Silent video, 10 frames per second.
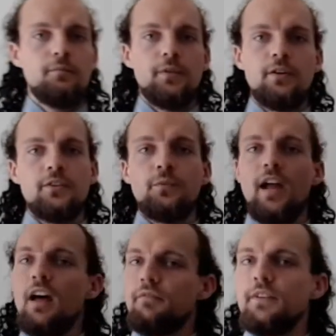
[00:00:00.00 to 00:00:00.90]
Because we
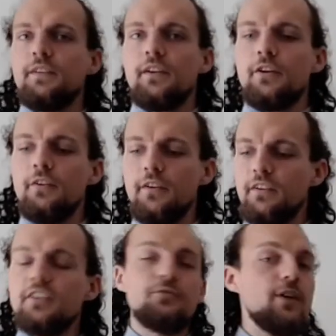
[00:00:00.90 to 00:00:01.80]
have these
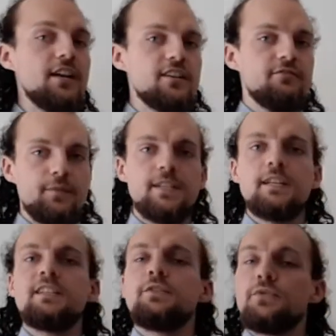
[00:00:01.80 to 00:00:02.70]
accuracies ranging from
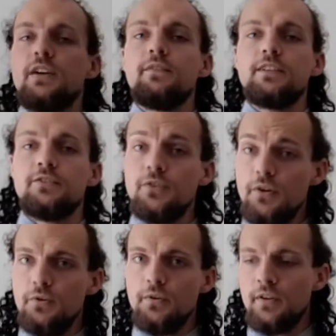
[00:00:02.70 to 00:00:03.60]
60 to
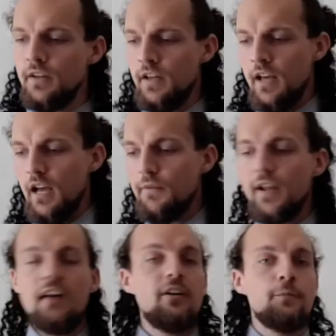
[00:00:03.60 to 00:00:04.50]
72, and we
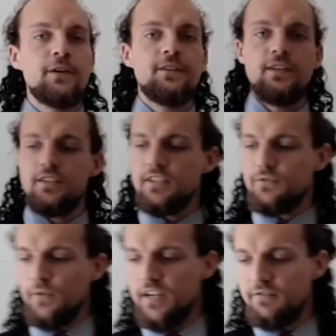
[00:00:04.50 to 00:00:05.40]
have our precisions
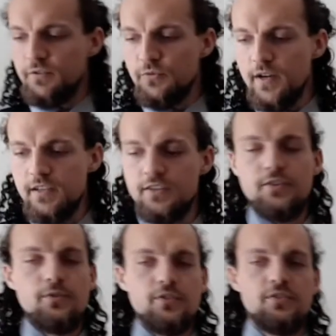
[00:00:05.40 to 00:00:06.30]
ranging from
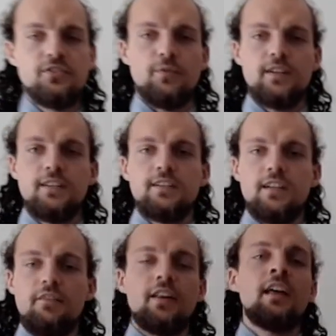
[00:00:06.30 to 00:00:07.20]
22 to
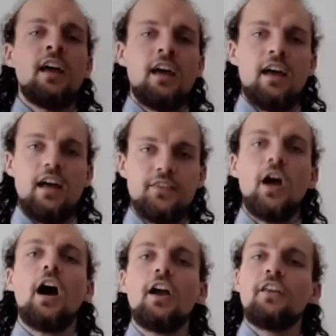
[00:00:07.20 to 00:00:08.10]
27 at the
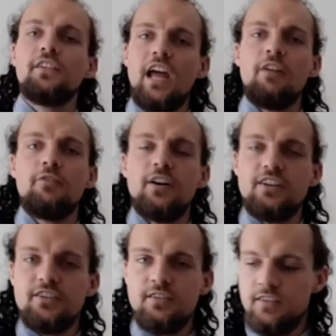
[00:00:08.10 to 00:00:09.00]
highest
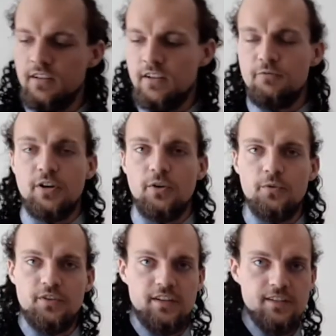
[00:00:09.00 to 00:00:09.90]
average
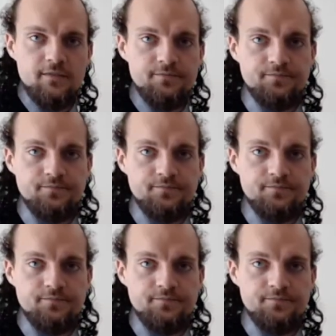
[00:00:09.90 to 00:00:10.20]
recordings.